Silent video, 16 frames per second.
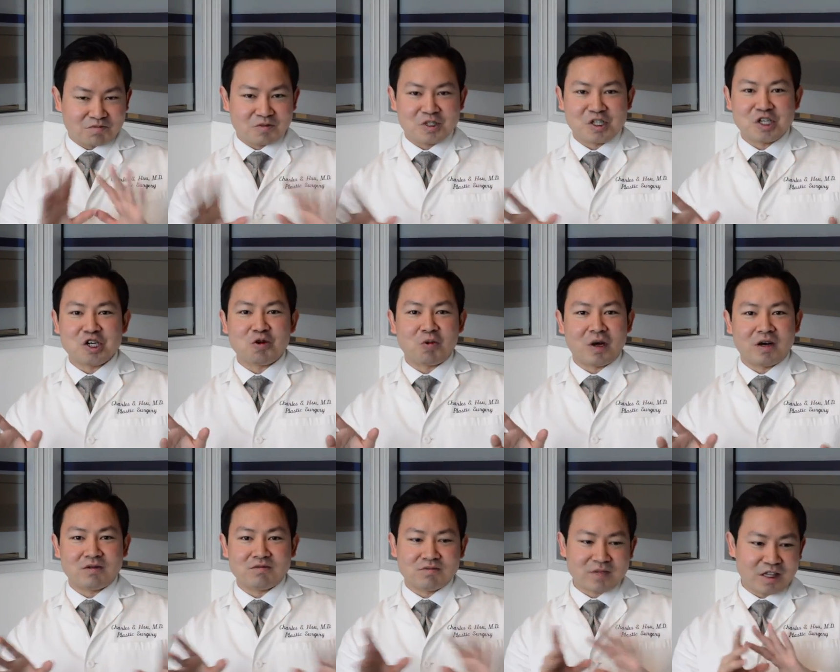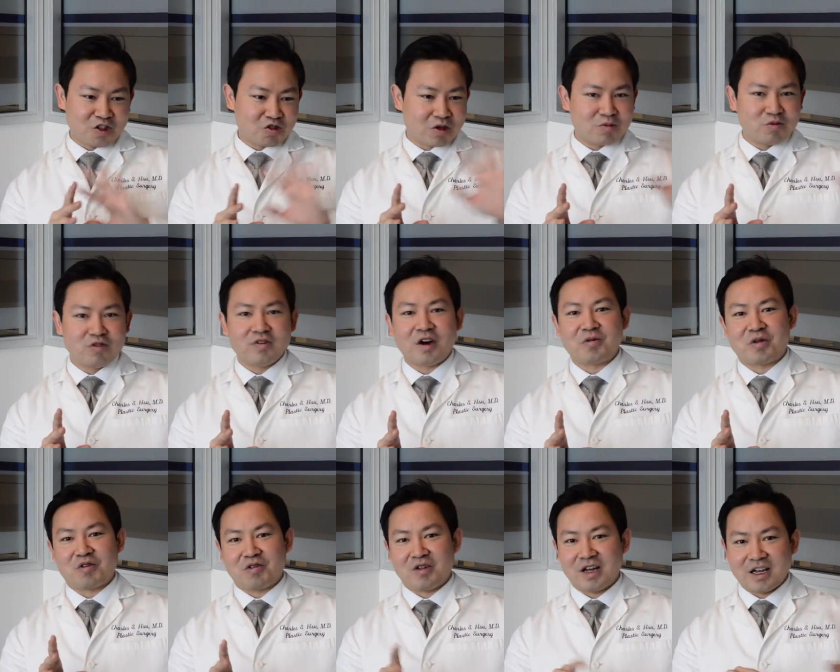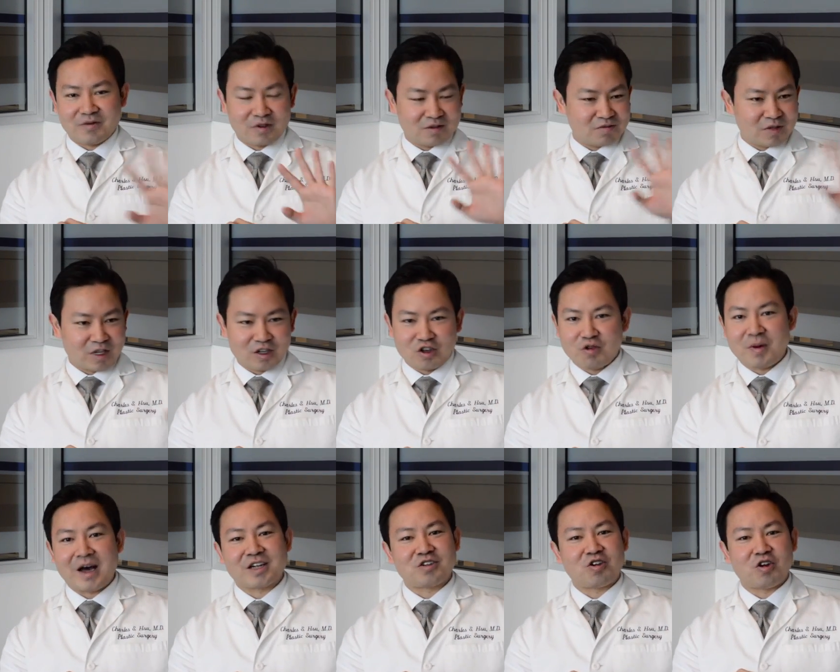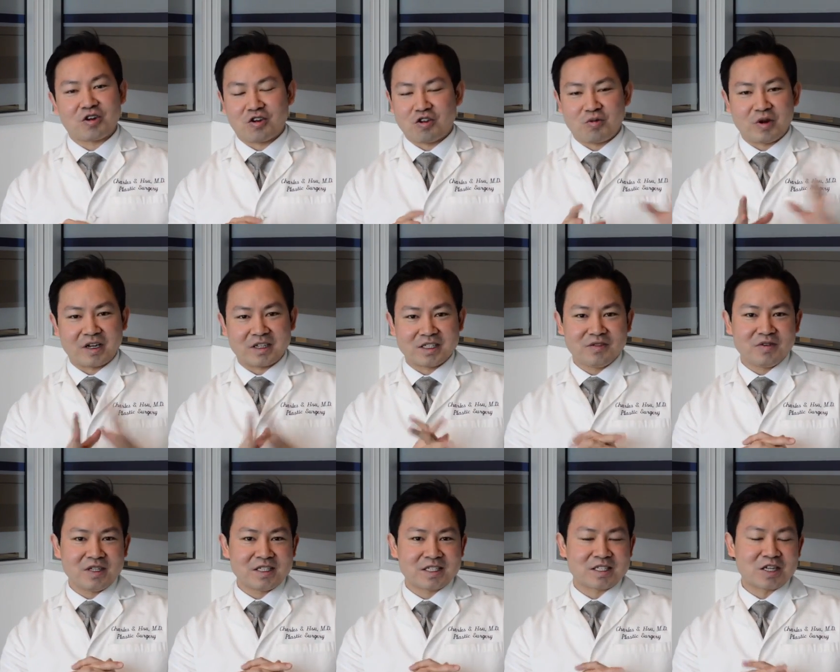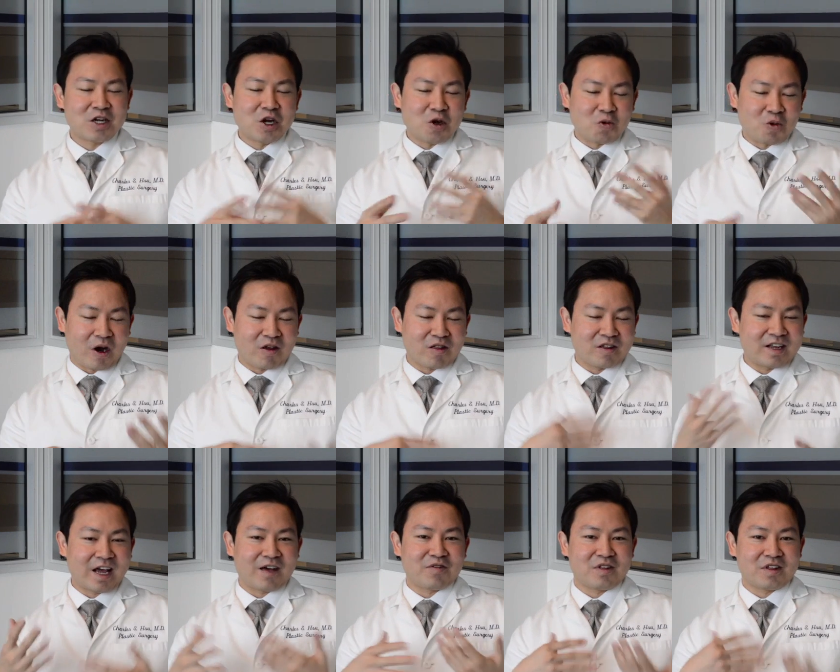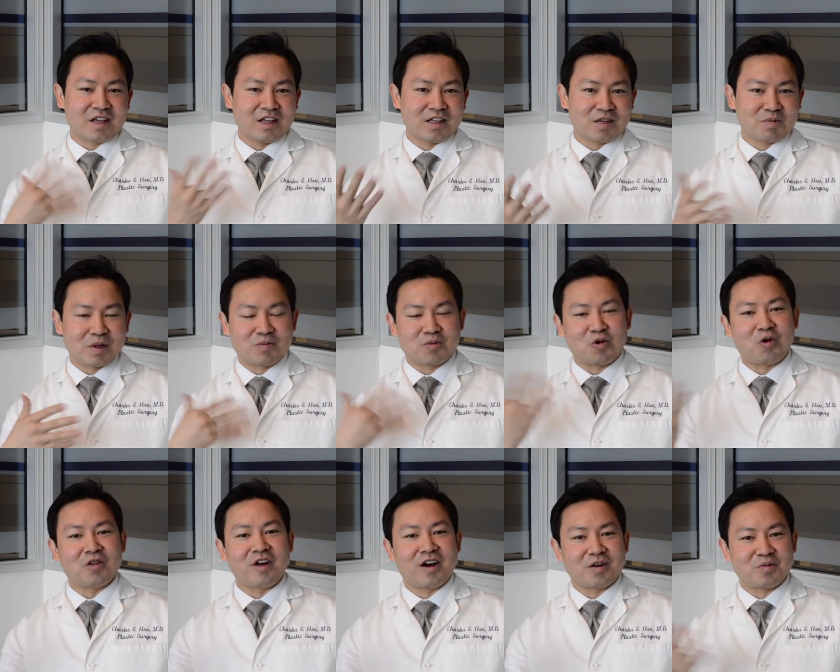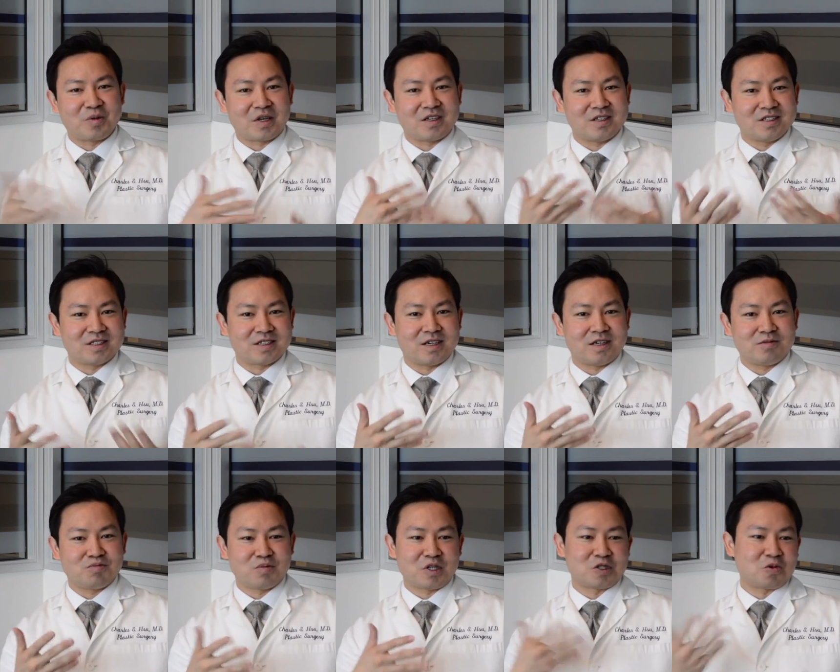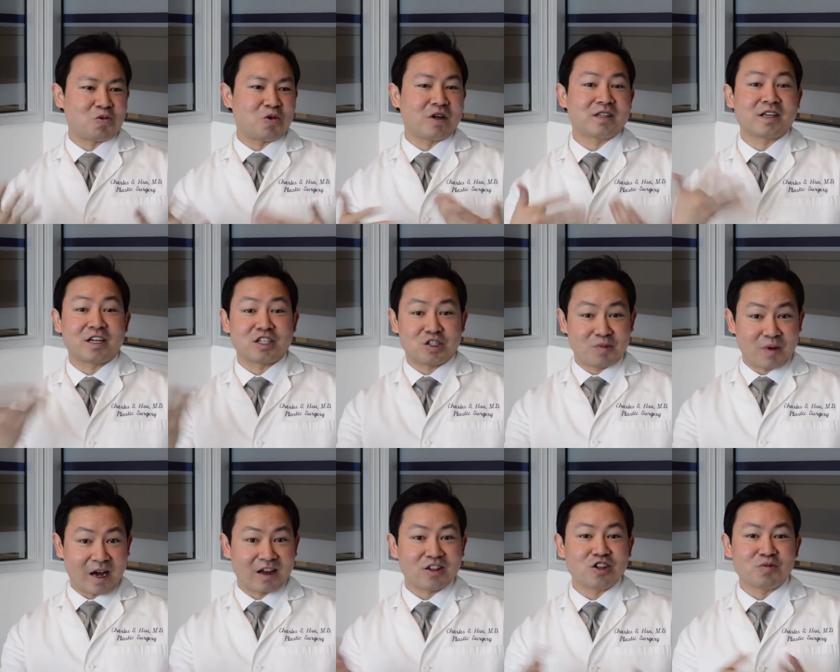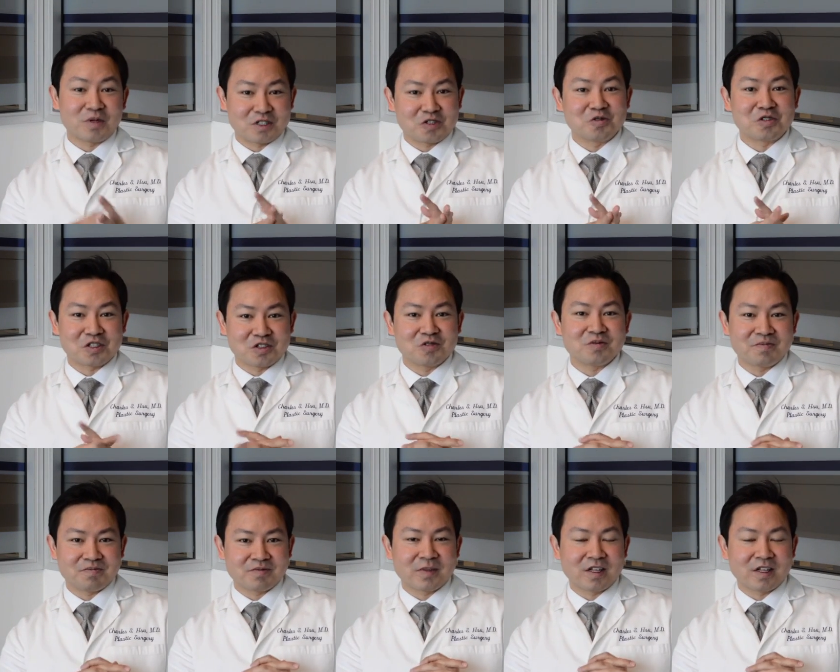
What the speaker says: heal well, and you can move on with your life and go back to all your normal activities, rather than having the healing be prolonged because we wanted to get you back a little bit too soon.